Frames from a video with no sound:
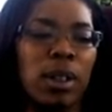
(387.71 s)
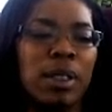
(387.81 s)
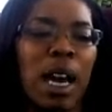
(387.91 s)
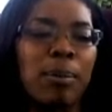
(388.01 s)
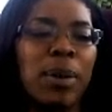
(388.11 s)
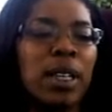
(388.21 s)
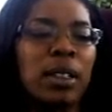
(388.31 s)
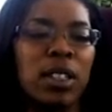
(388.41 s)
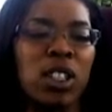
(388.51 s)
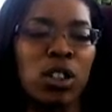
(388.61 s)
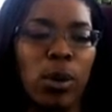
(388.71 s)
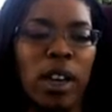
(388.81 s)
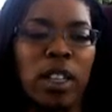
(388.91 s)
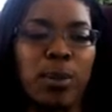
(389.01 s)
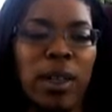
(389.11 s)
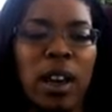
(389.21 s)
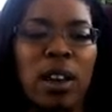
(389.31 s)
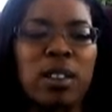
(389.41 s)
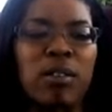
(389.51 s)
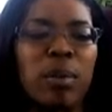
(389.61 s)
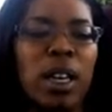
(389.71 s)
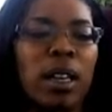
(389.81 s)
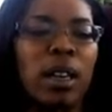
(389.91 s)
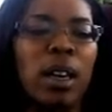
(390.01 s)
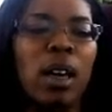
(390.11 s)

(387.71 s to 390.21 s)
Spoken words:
not be disgraced because of me,